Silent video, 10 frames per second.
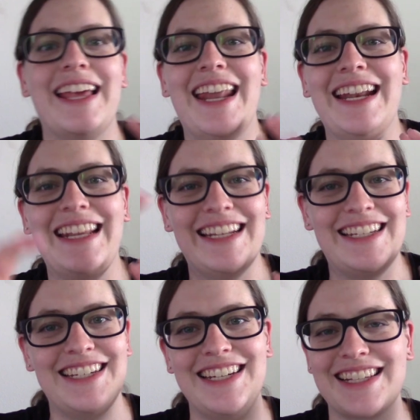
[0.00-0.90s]
I needed
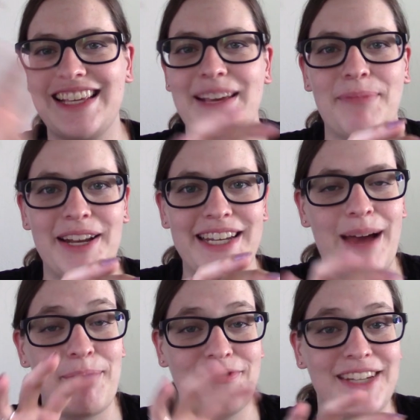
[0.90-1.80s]
to just keep on
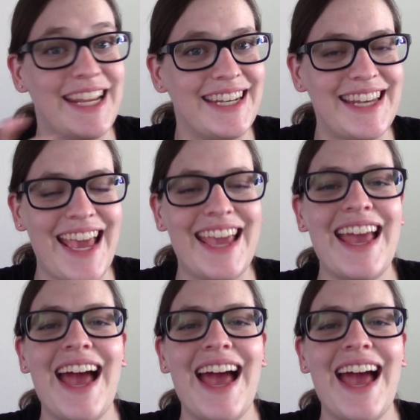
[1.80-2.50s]
top of day to day.